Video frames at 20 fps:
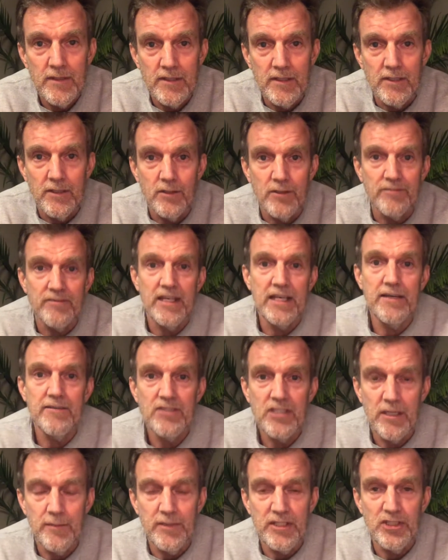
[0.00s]
You know, if they have
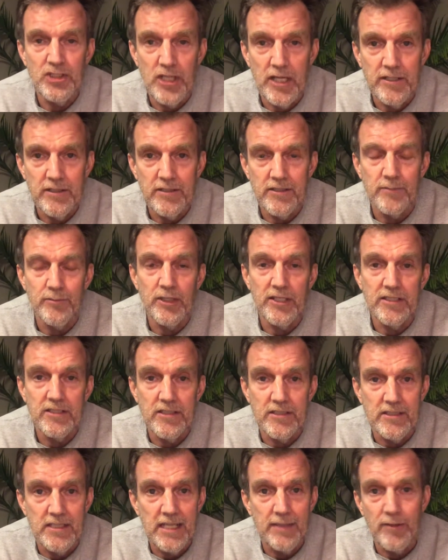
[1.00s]
some agenda they're bringing
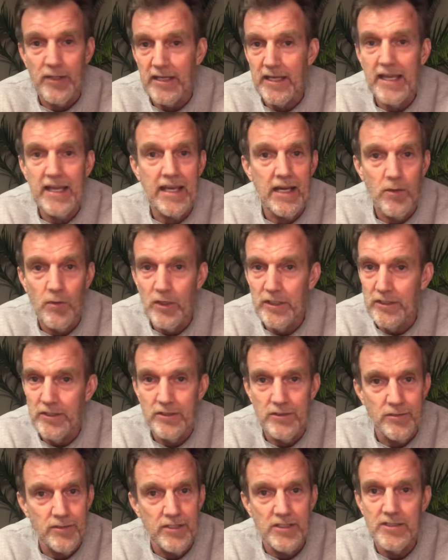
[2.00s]
to the table, like, hey, I want you
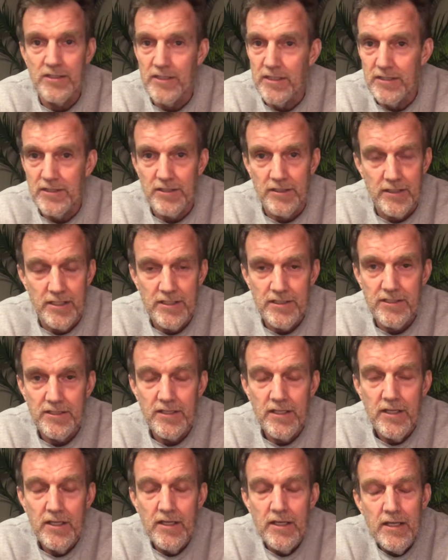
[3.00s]
to do this, this, and this.